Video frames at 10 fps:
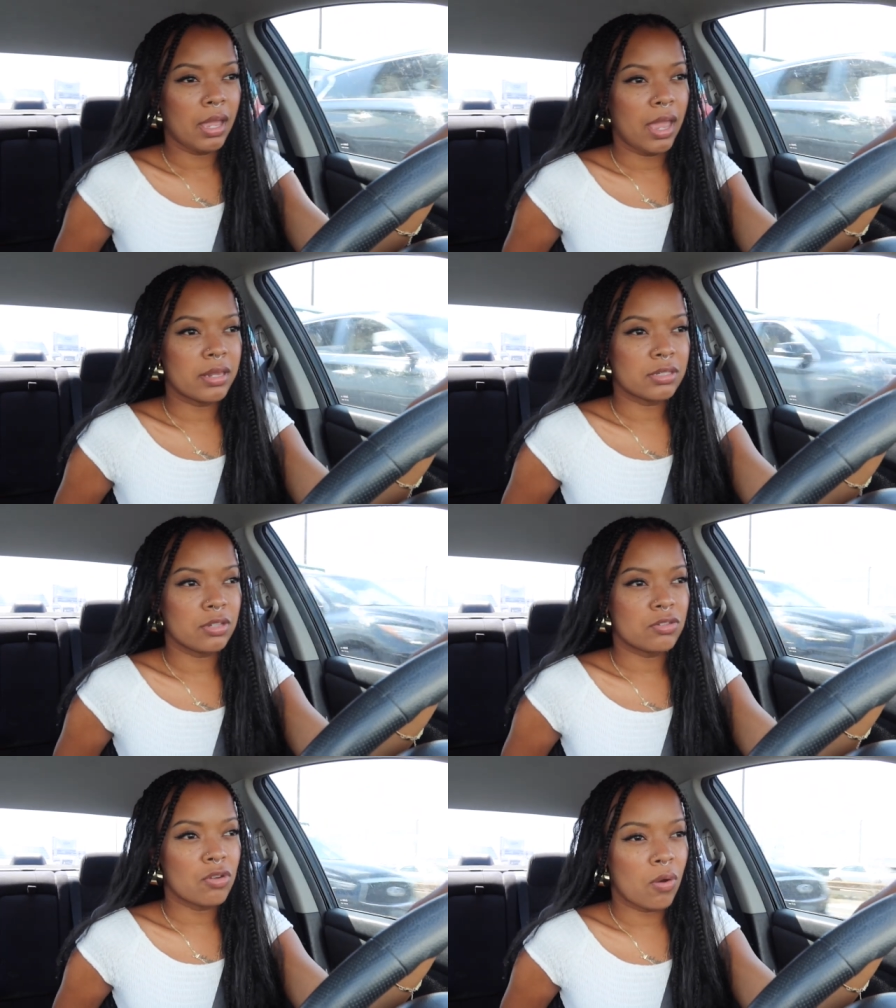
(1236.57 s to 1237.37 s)

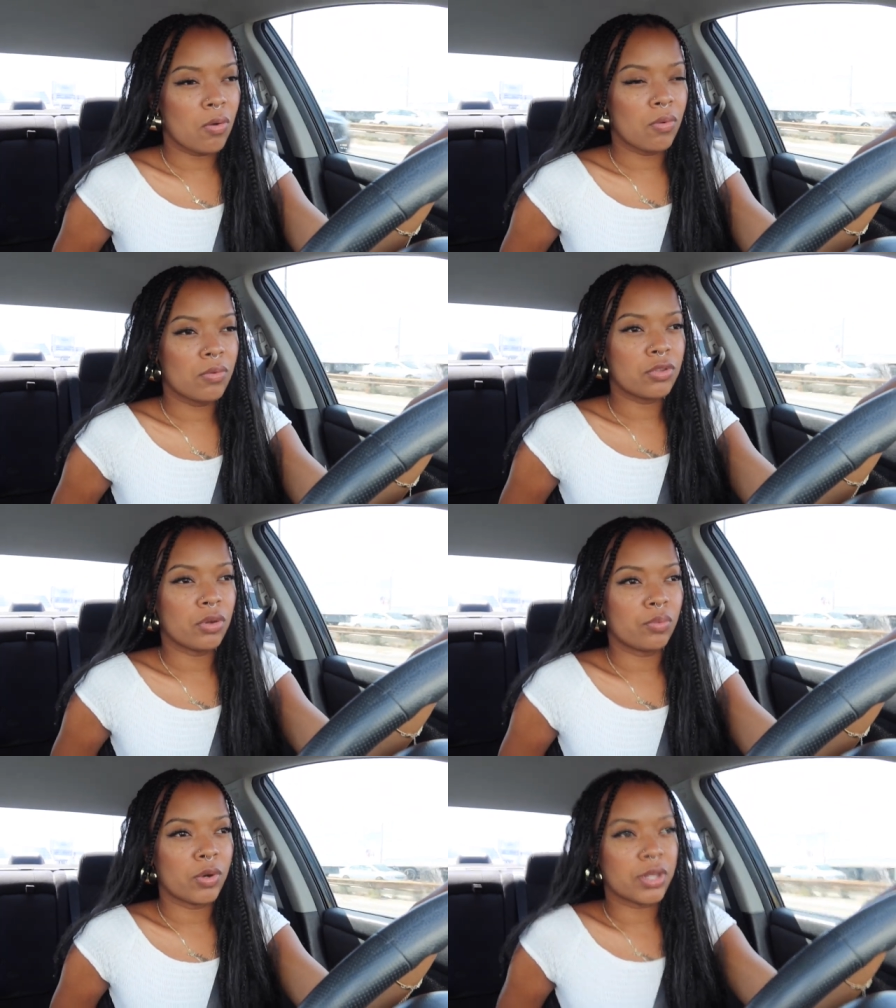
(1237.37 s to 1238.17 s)
and know
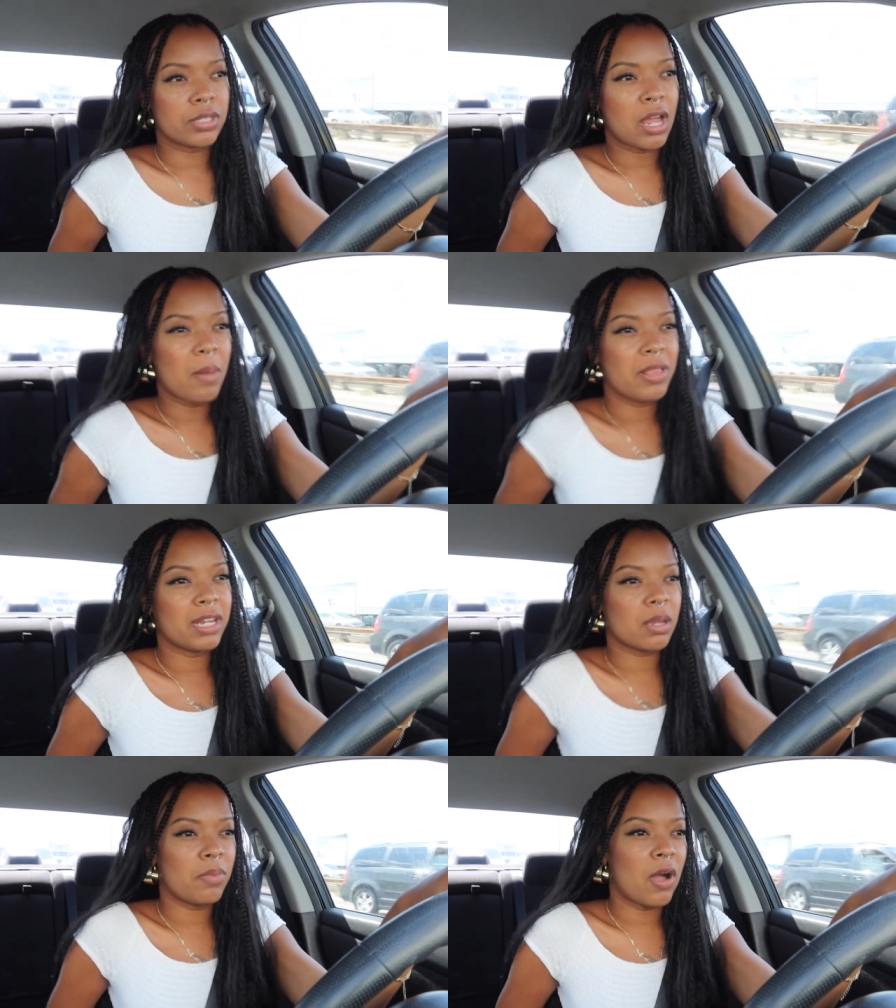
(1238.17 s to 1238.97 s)
your worth. Stop
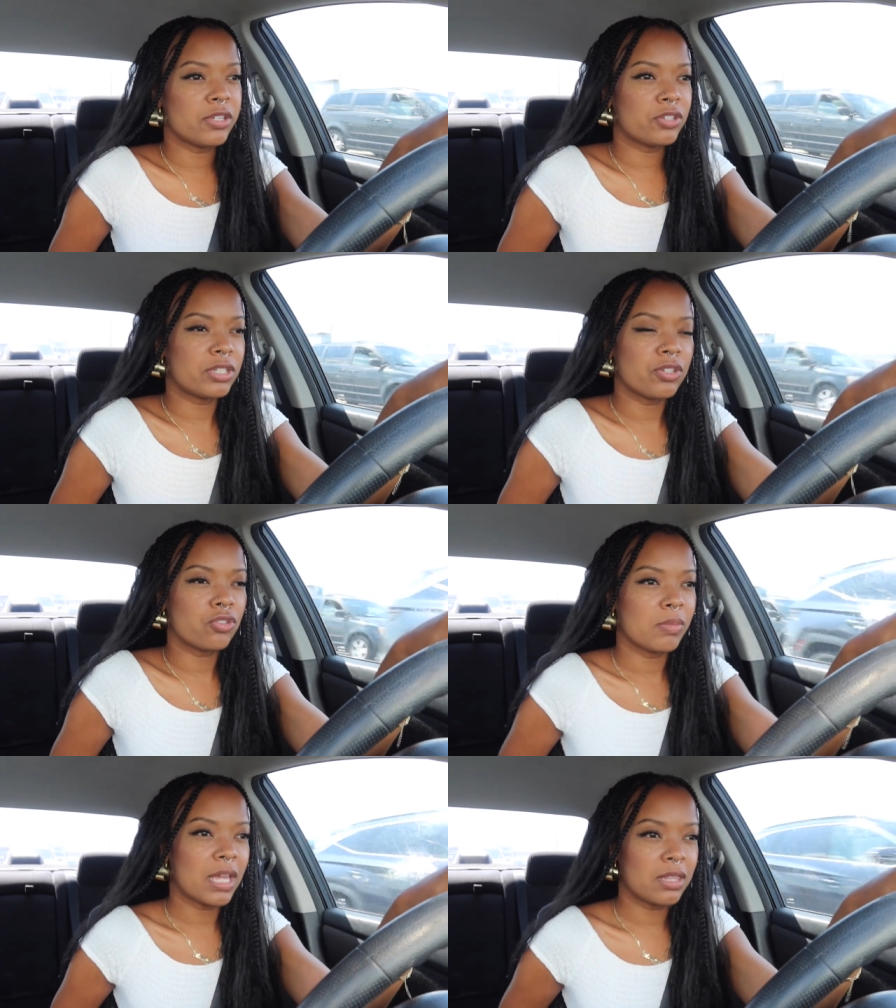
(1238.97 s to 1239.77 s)
letting imposter
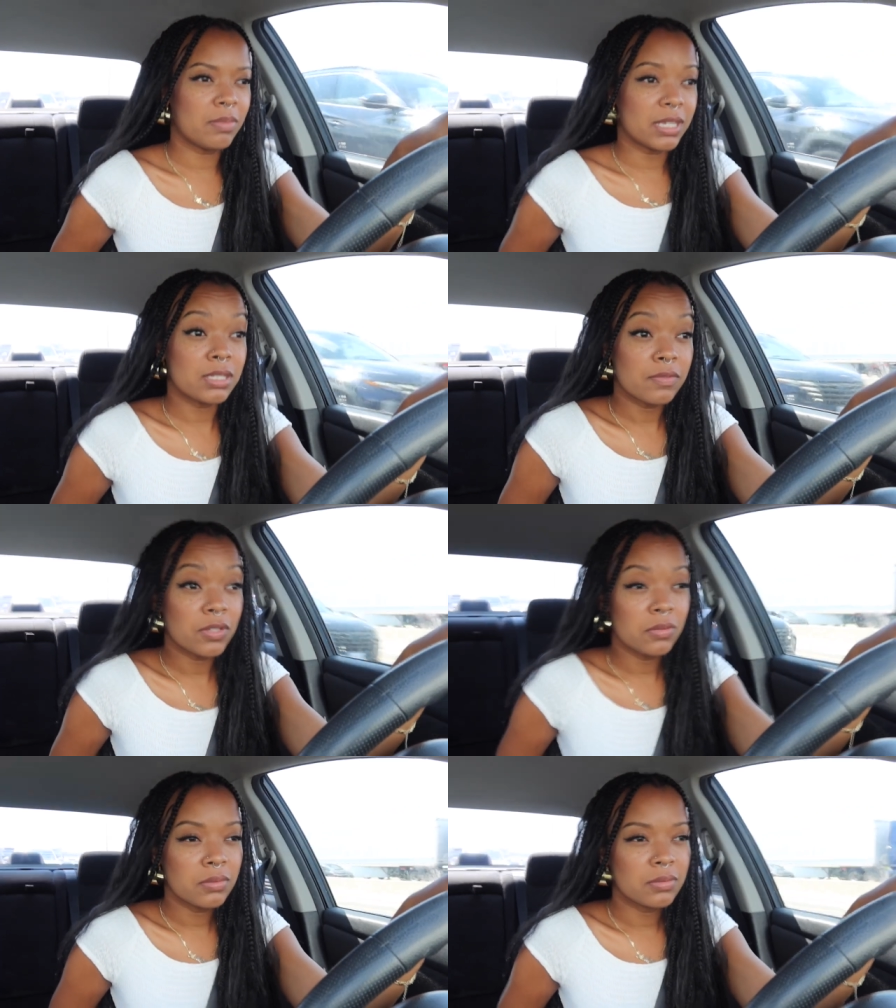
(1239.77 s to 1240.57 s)
syndrome get the best of
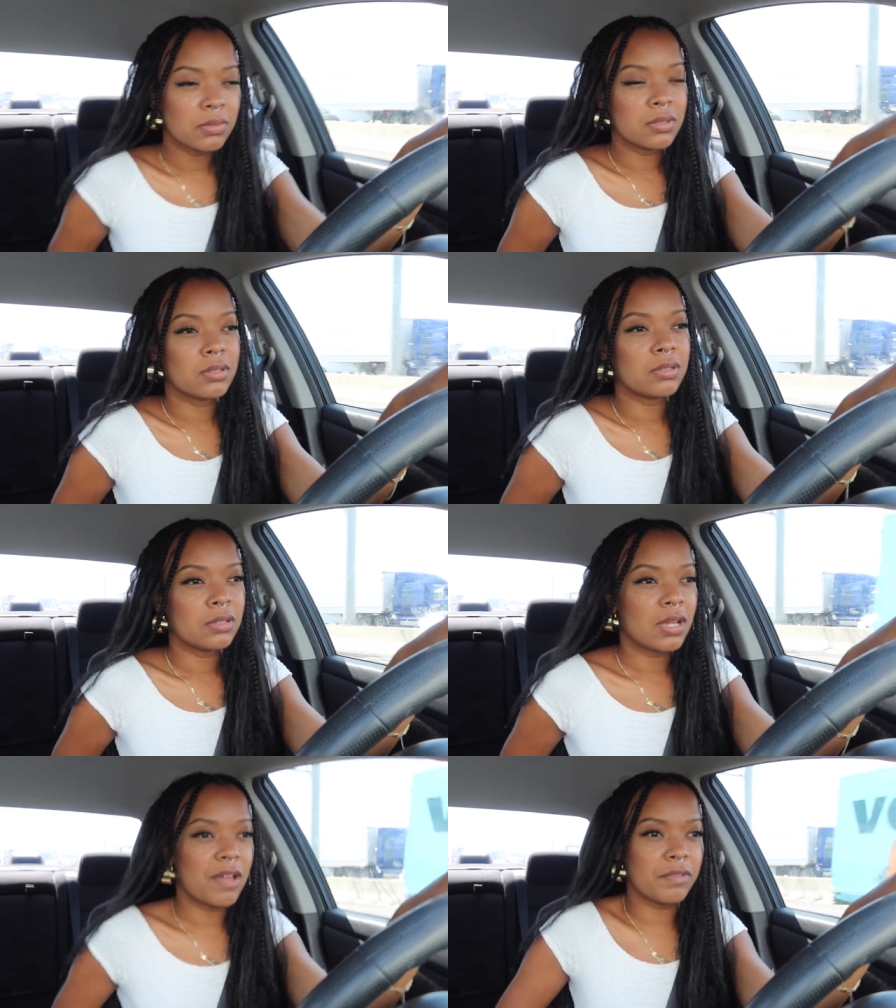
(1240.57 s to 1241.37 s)
you.
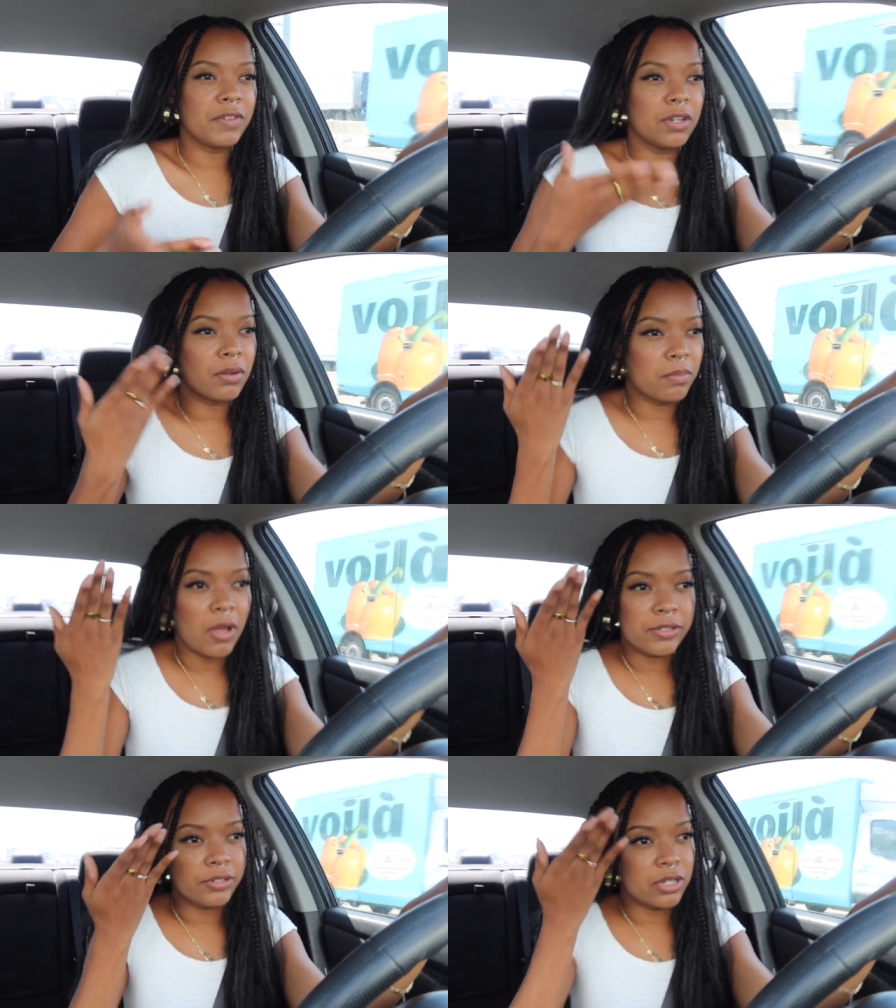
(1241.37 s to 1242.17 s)
I have a video on
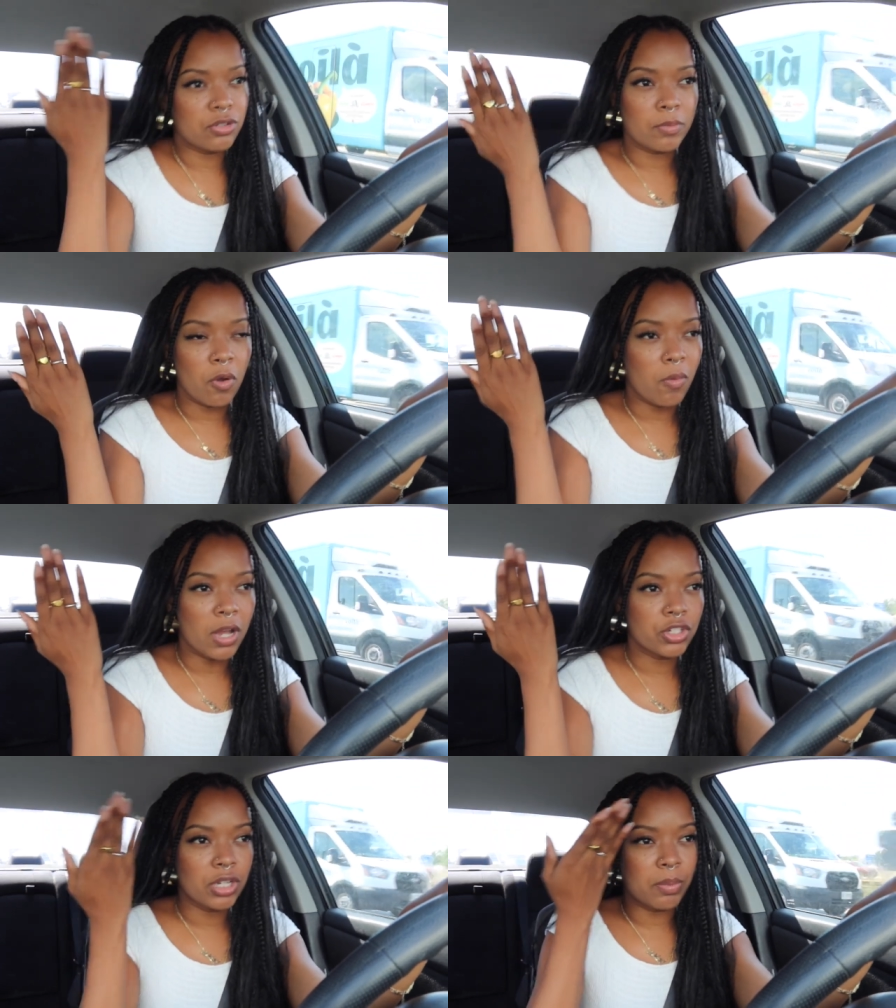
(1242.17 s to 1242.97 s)
imposter syndrome. Go
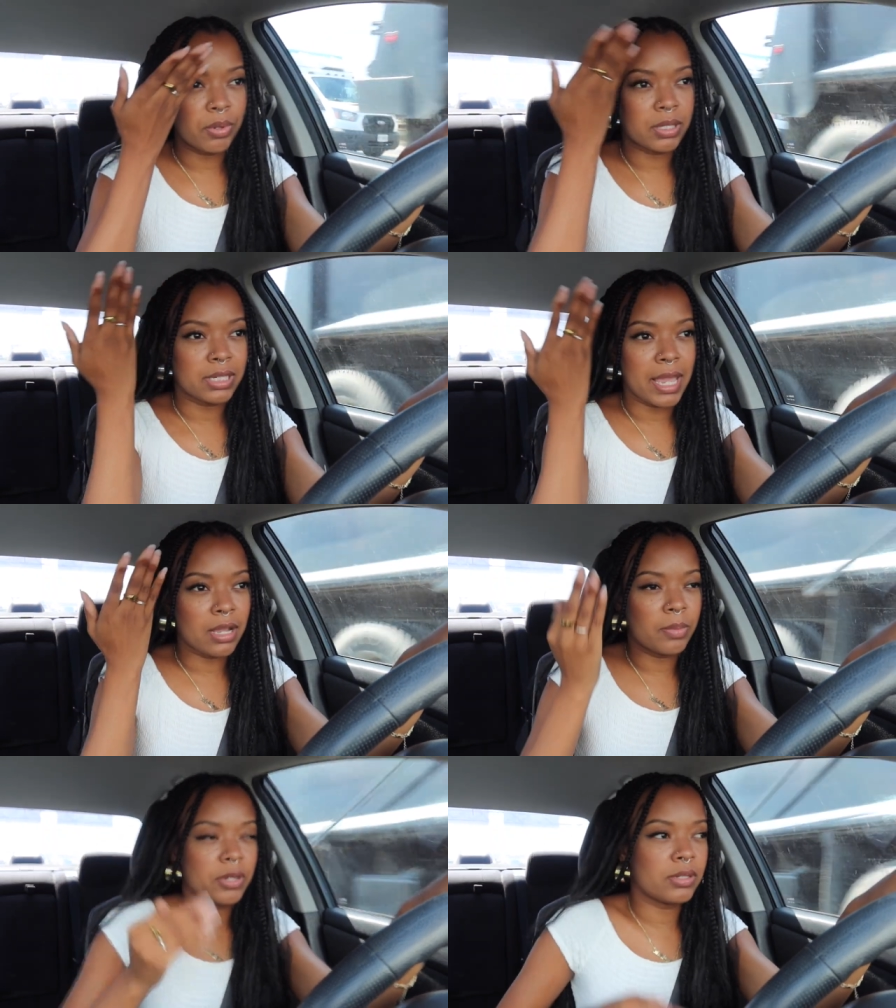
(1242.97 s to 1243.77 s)
watch it. I put the
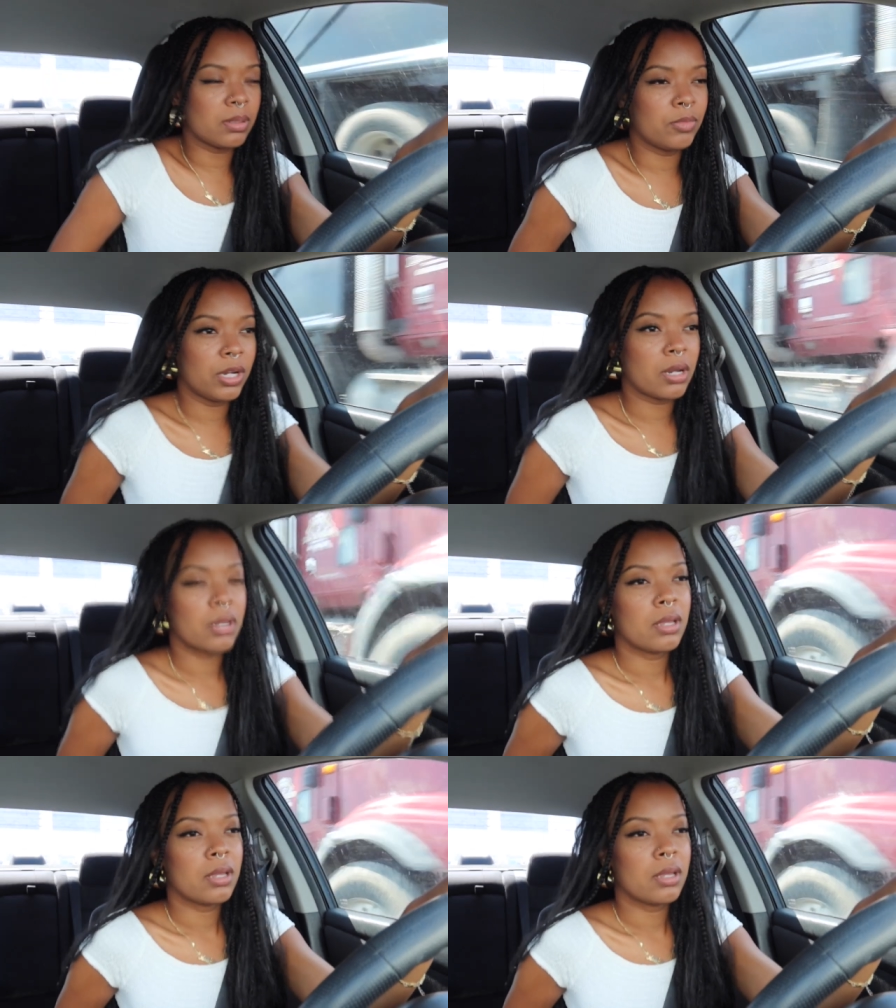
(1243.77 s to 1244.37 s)
tag up here somewhere.